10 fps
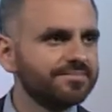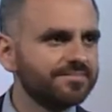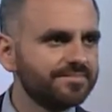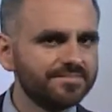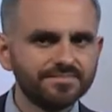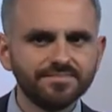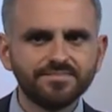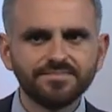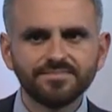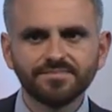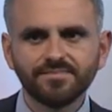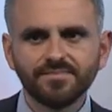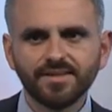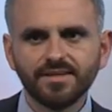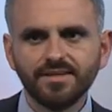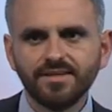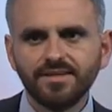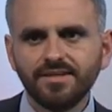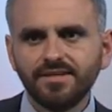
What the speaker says: [no speech]